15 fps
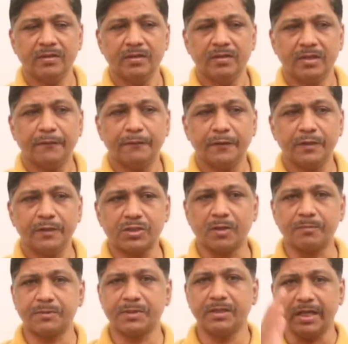The first
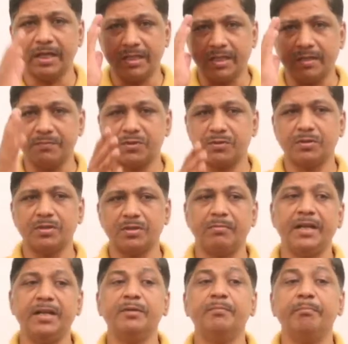option that comes to the
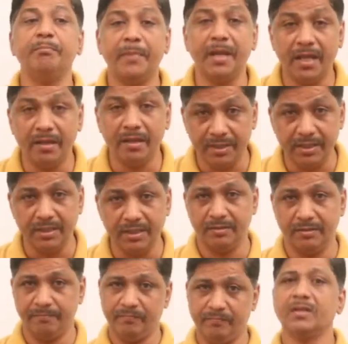mind may
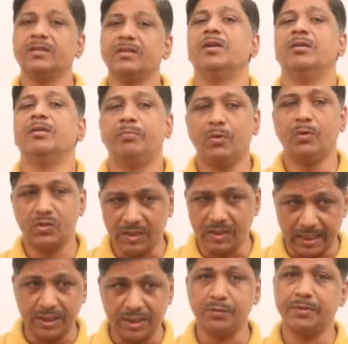be post
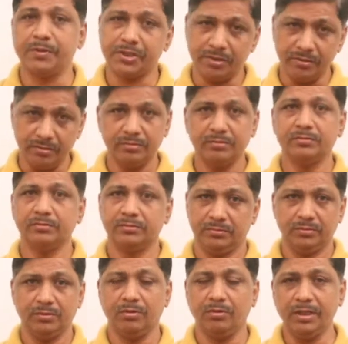graduation.
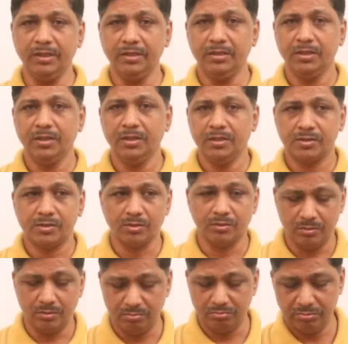Okay,
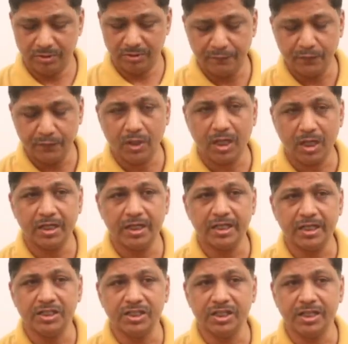so if you are an
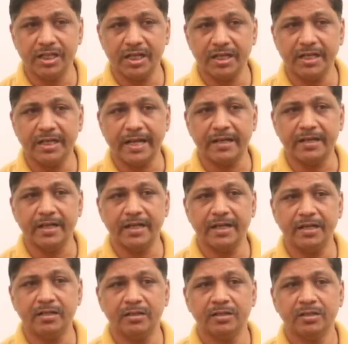engineering
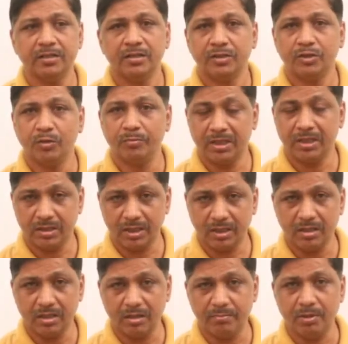candidate, you may
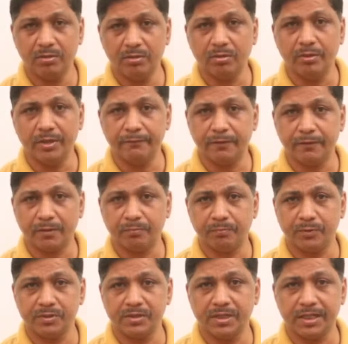think about going for
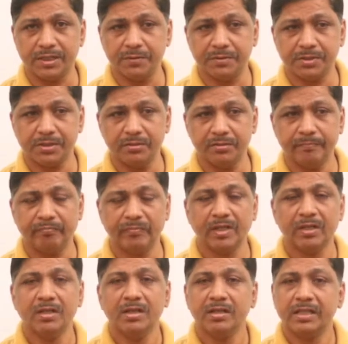post graduation.
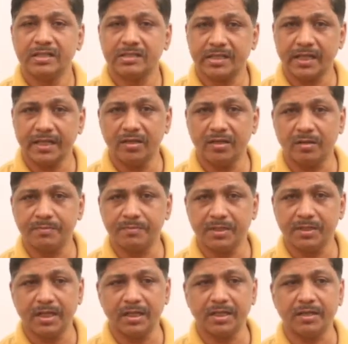The second
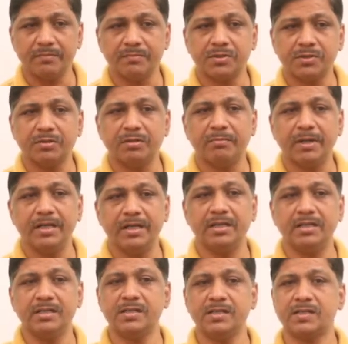option that comes to the mind
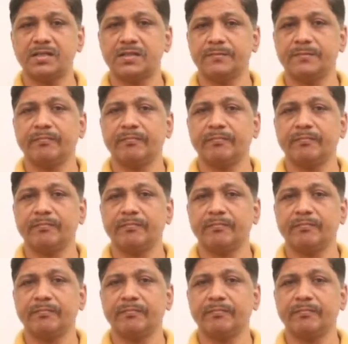is